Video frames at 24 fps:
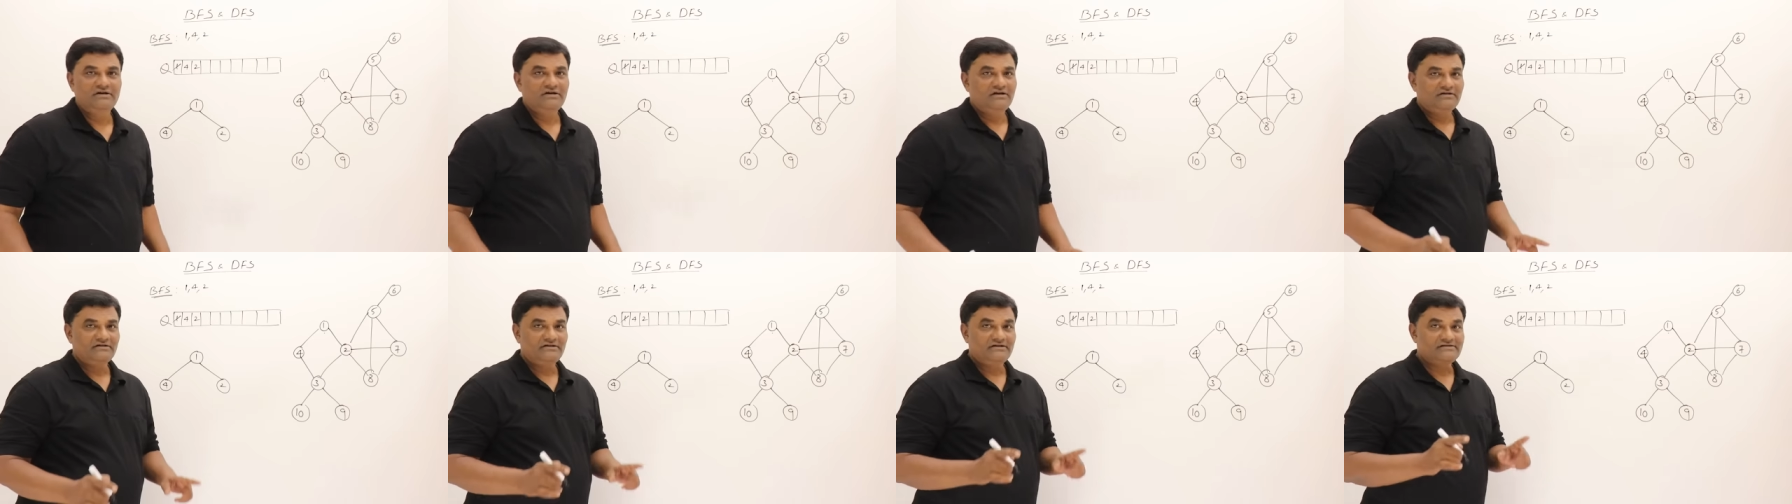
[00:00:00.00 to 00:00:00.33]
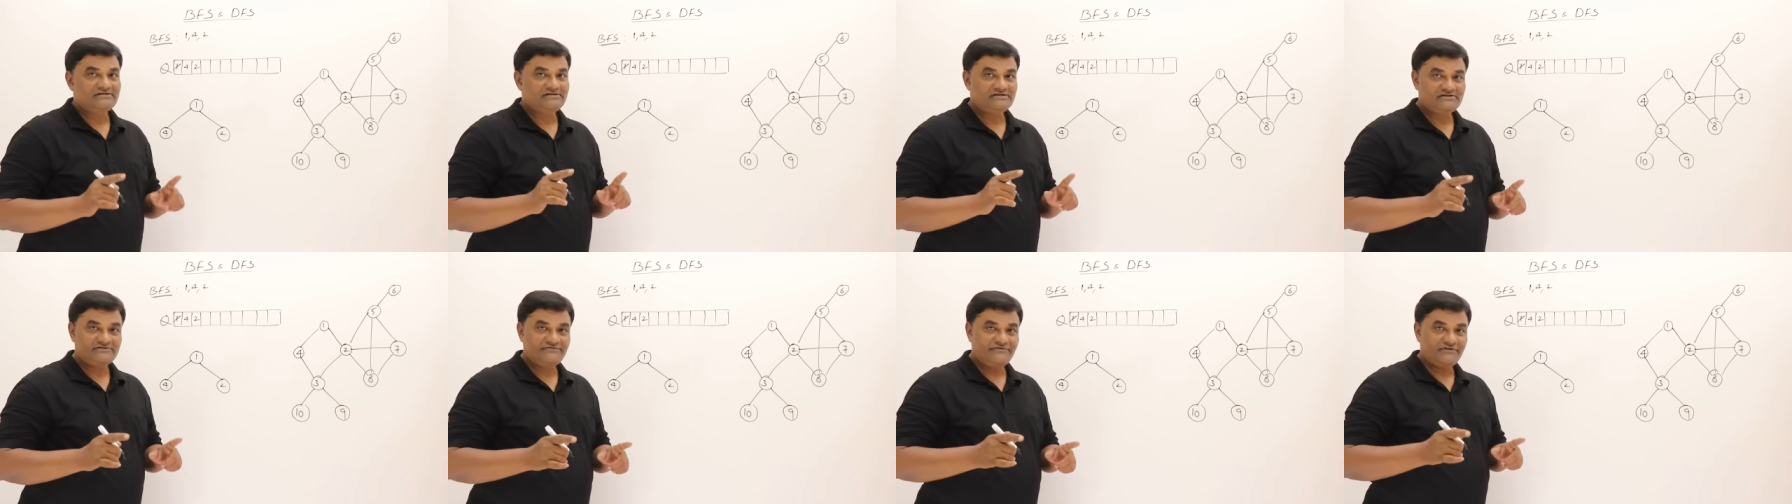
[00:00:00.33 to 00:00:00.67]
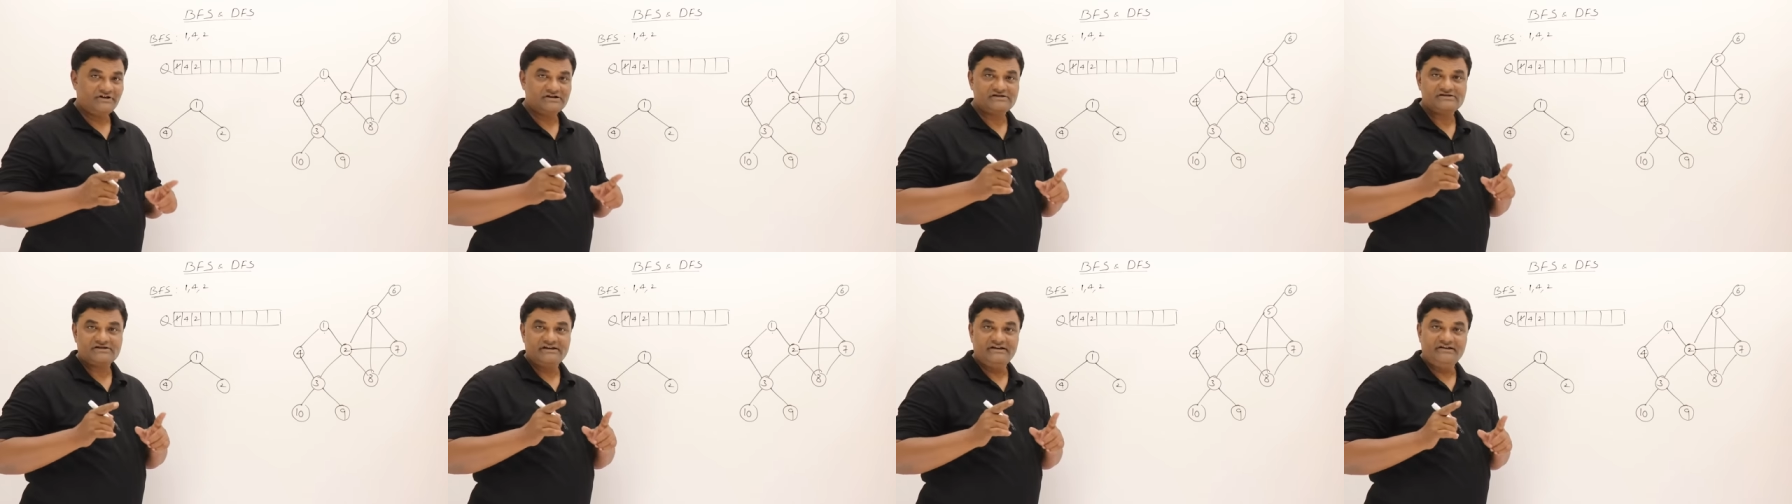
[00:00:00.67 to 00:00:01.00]
This is
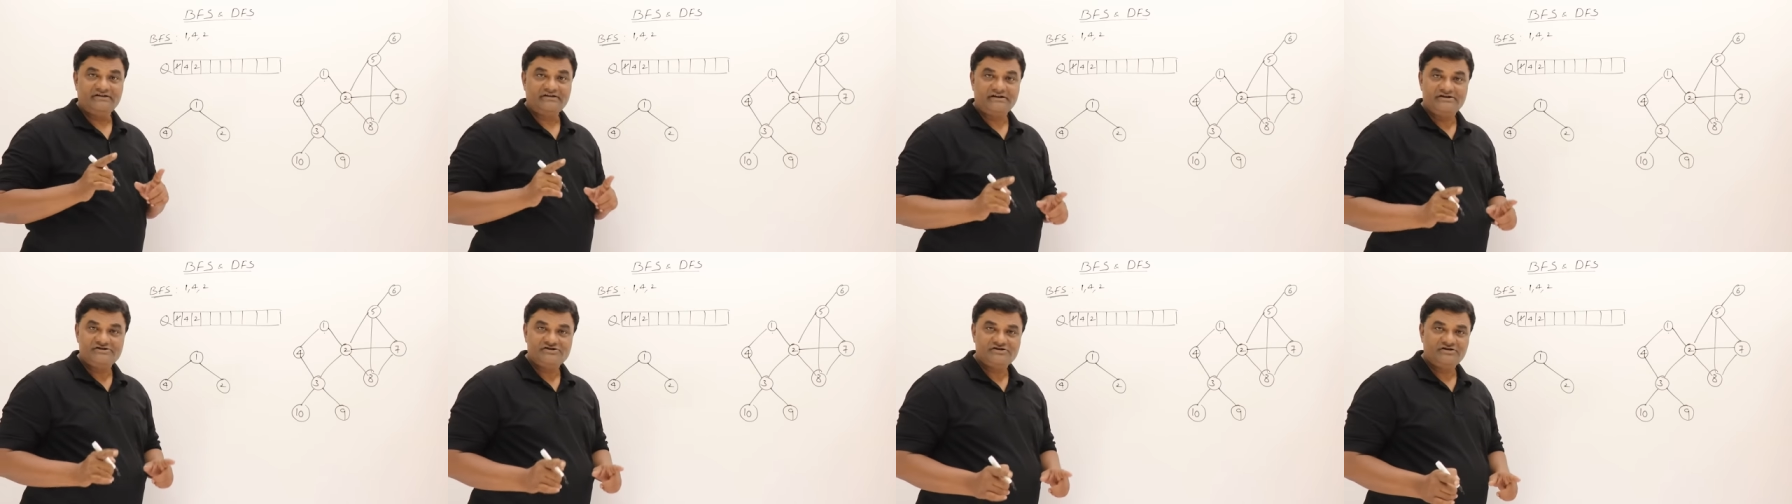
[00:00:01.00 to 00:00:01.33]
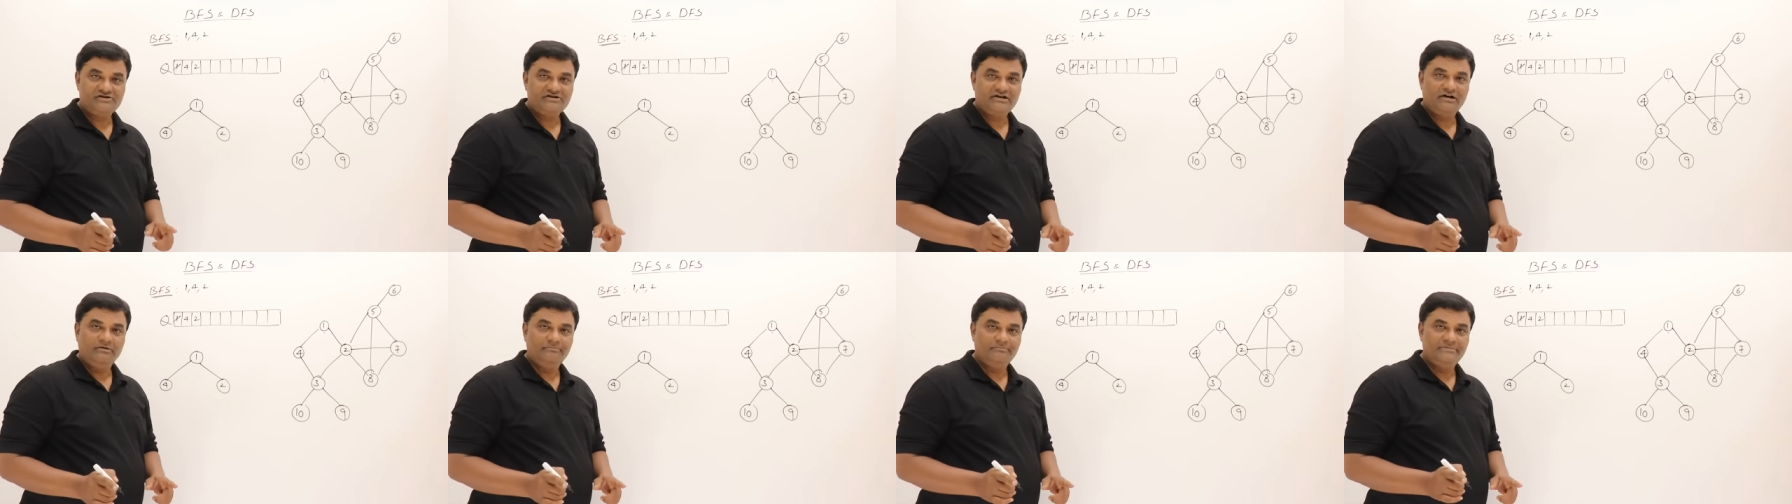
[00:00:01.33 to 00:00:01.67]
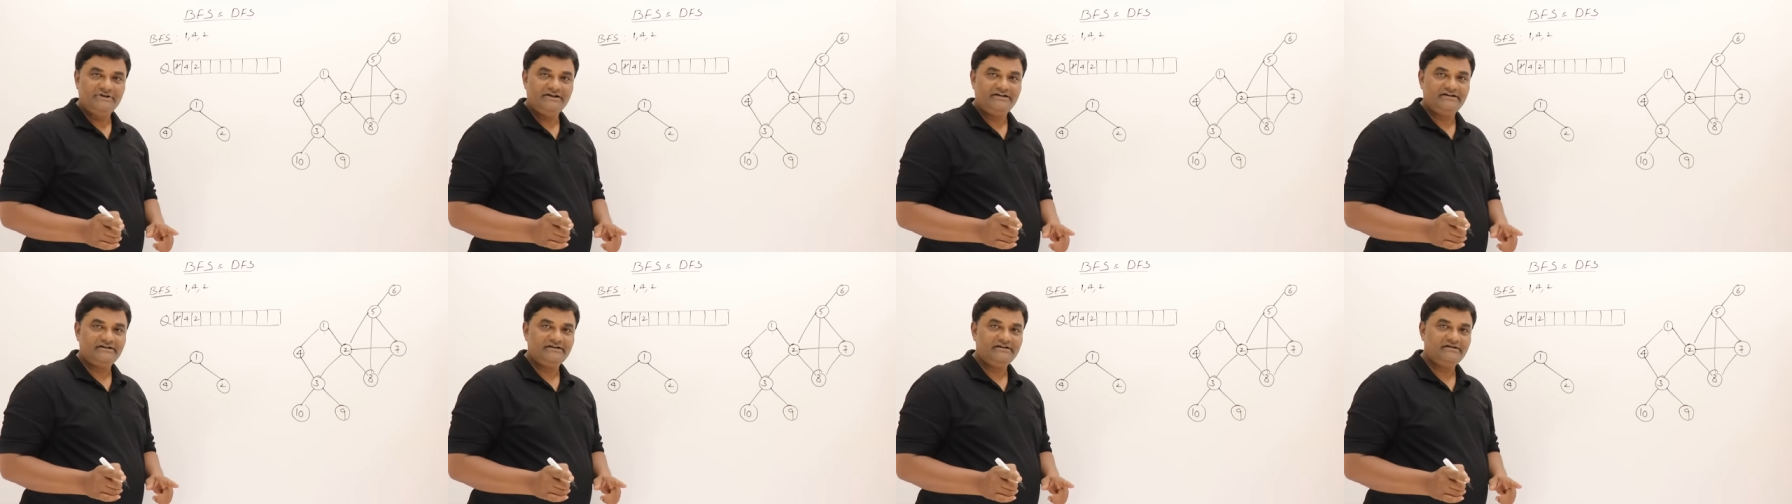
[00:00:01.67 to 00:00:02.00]
first iteration
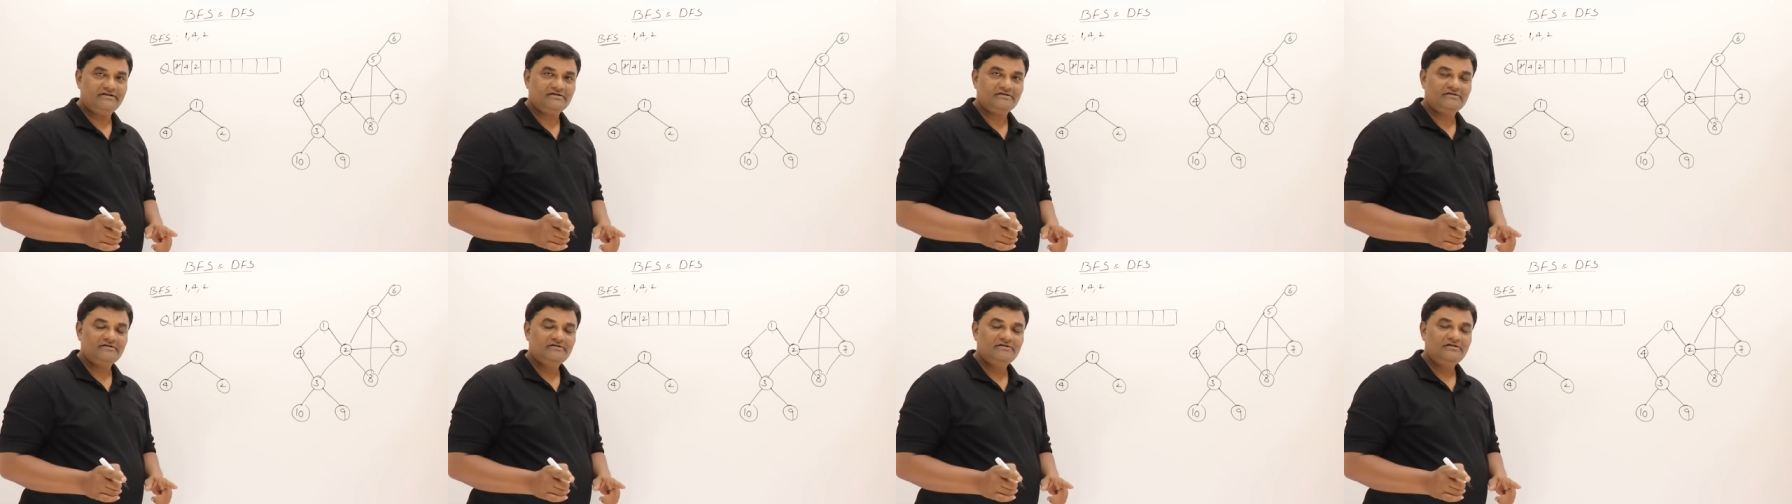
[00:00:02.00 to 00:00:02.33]
completed.